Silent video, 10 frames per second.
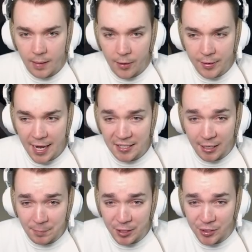I'll catch
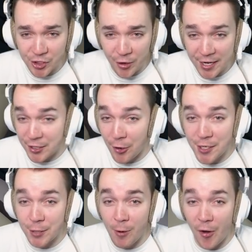up to you, Sonic, don't
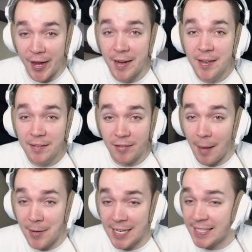you worry.
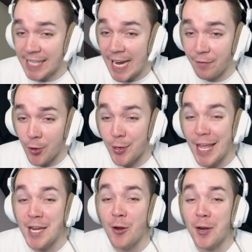I'm gonna save you and
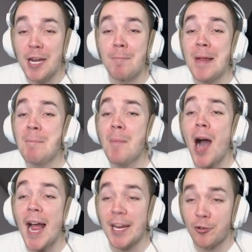then you're gonna be
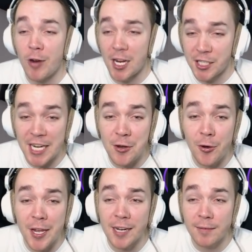my crush and you're
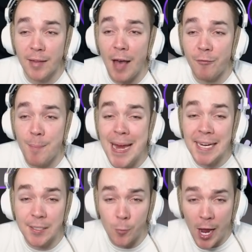gonna love me
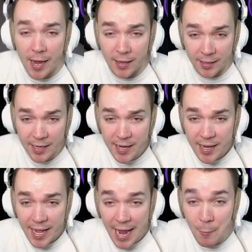as well.
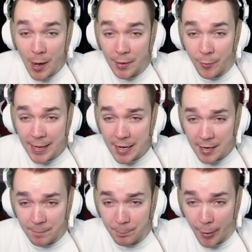And we're
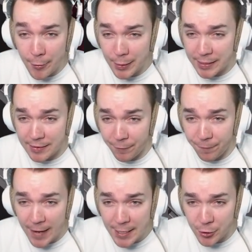gonna both
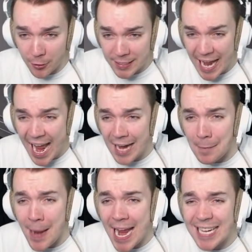defeat Dr.
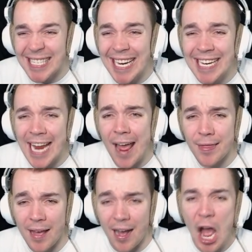Eggman
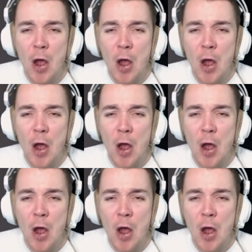together